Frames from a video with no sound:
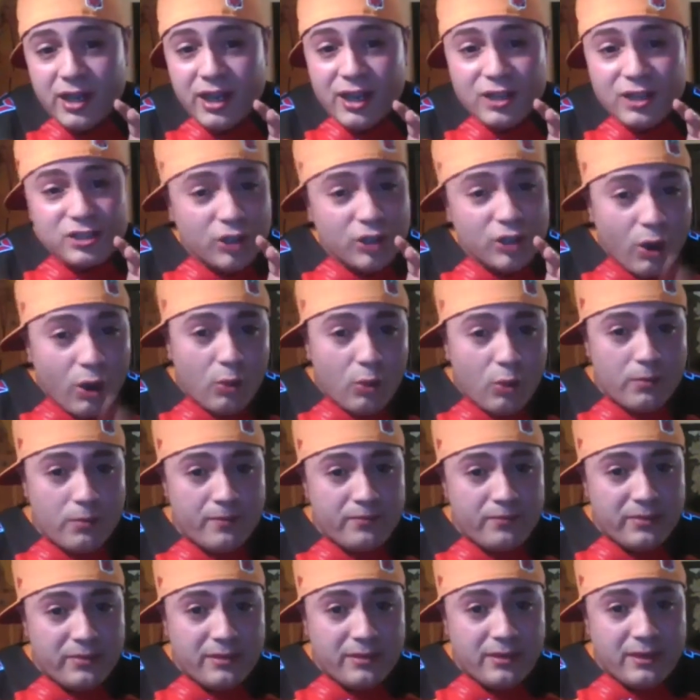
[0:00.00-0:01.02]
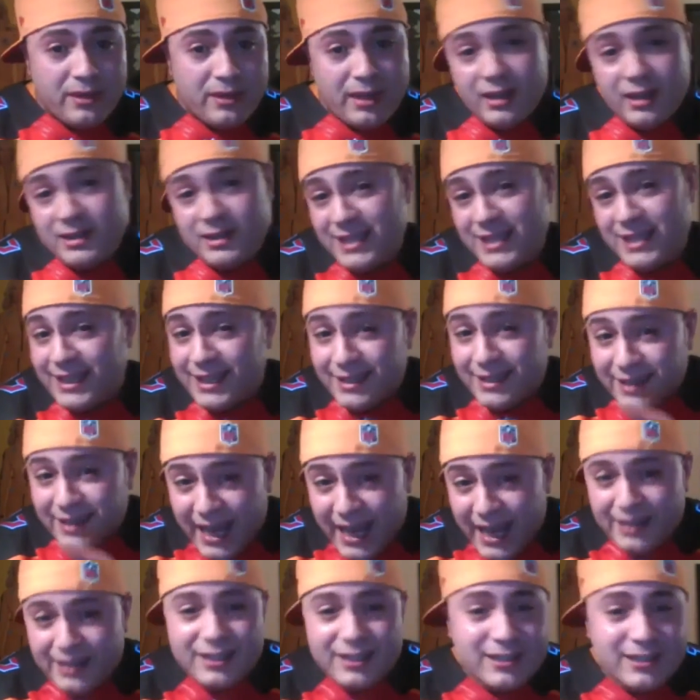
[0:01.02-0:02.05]
So taking that
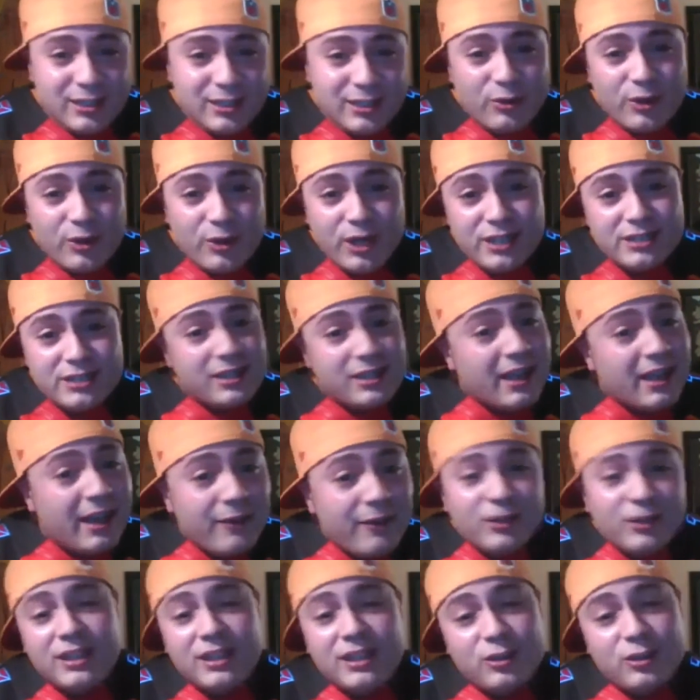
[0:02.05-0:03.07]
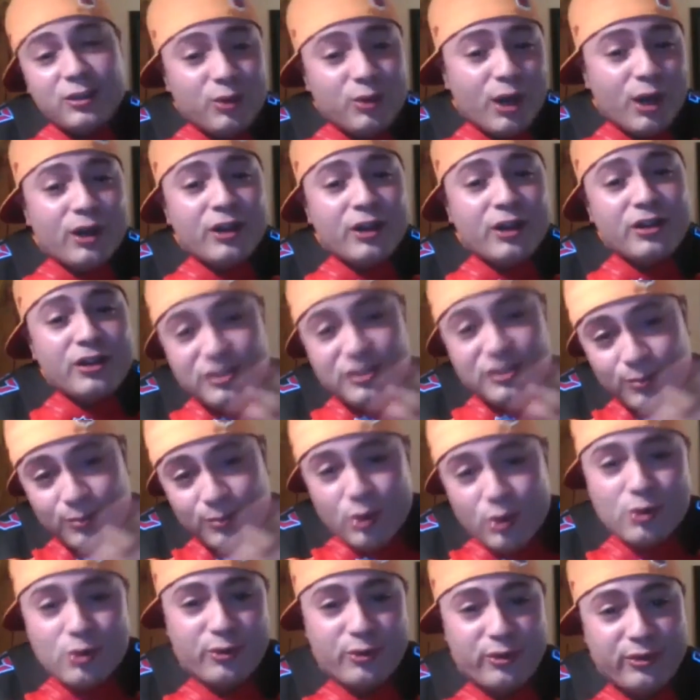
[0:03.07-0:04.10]
into consideration and everything you heard,
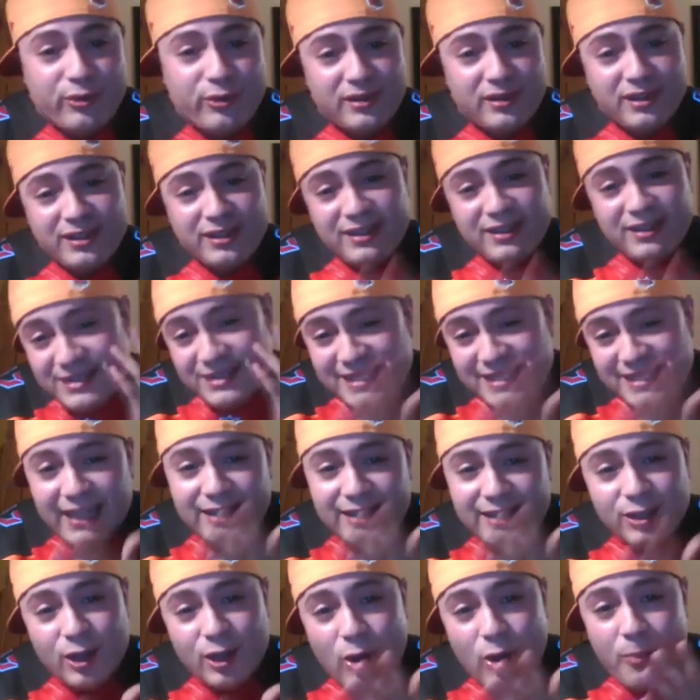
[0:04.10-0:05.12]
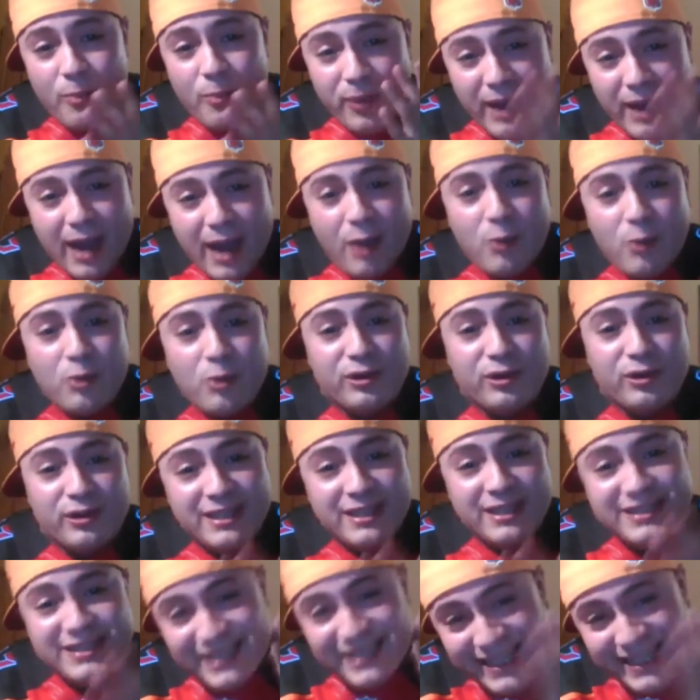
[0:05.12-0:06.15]
Smooth, Nintendo, Power,
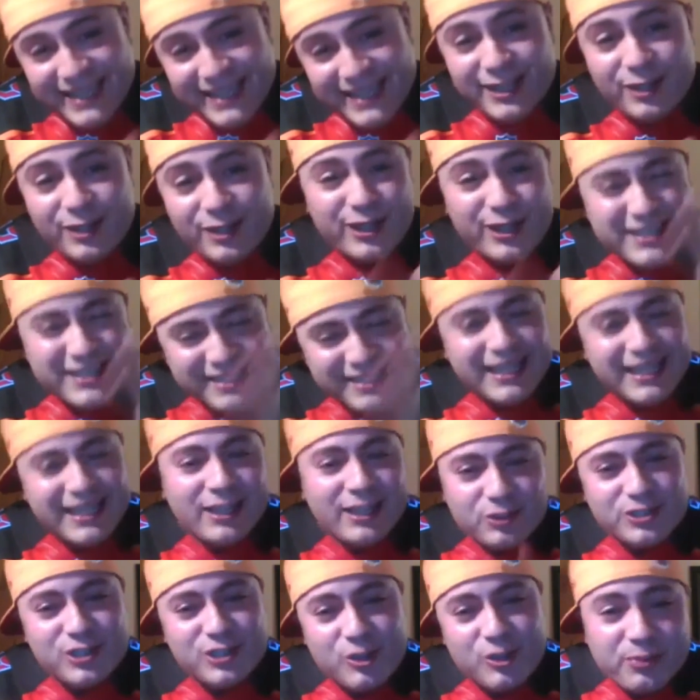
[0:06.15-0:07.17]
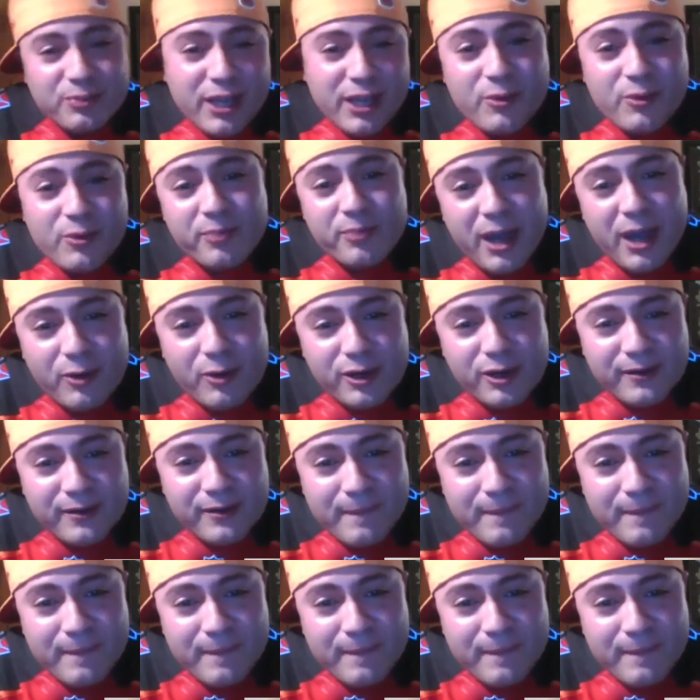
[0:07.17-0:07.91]
is it here? Is Nintendo still playing with Power?